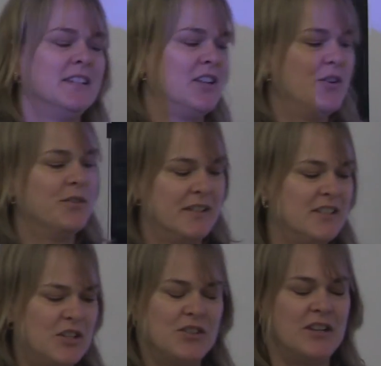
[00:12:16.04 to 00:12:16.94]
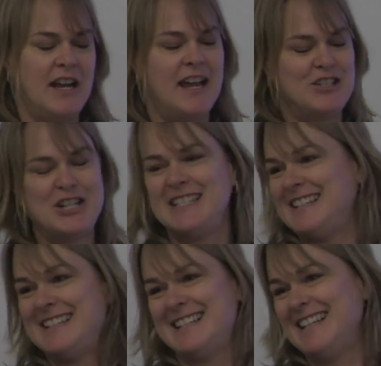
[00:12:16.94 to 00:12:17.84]
So, so as you can
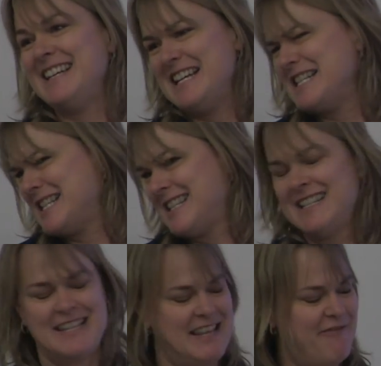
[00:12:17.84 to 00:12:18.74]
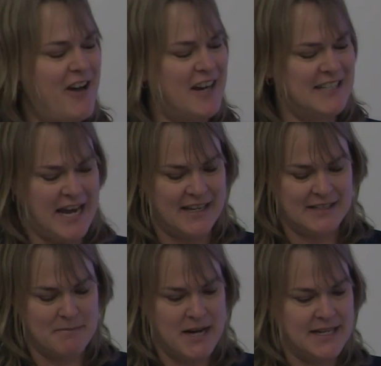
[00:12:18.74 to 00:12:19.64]
see, the fox
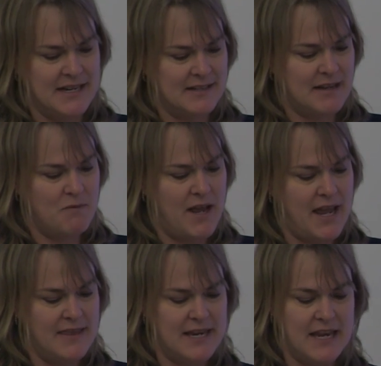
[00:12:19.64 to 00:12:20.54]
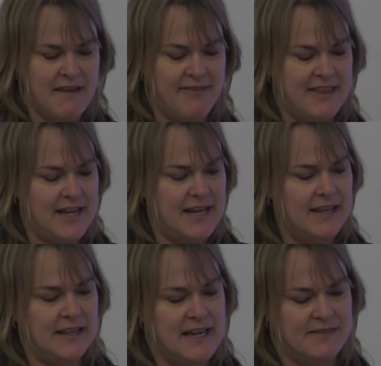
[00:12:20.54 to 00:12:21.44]
has some ideas. And, and the gift that
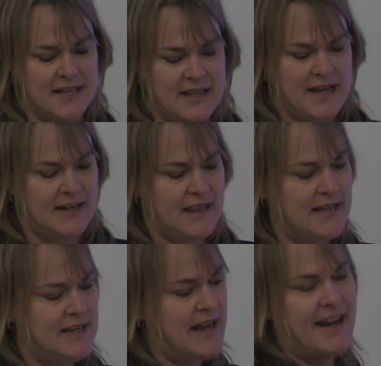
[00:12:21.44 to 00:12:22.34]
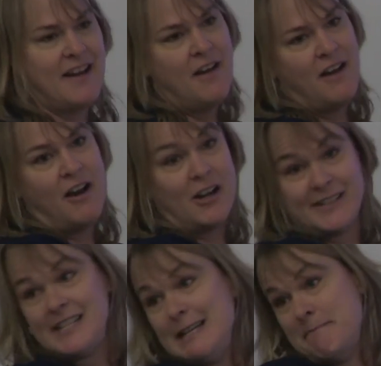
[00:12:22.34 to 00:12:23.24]
he leaves at the end of the day are
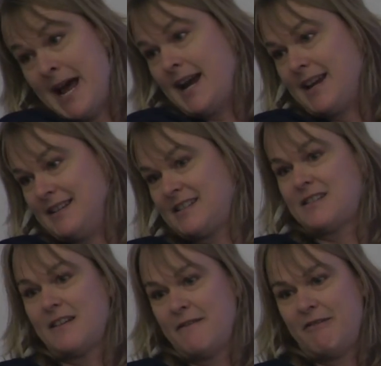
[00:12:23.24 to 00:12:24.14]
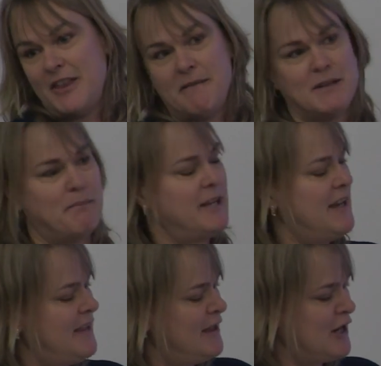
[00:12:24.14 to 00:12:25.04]
seed packets for them to
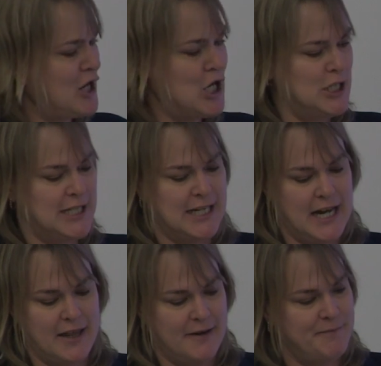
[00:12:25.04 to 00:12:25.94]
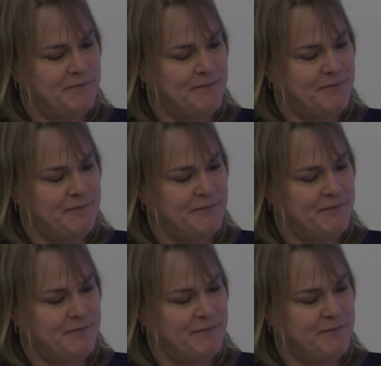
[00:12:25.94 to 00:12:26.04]
plant in their garden together.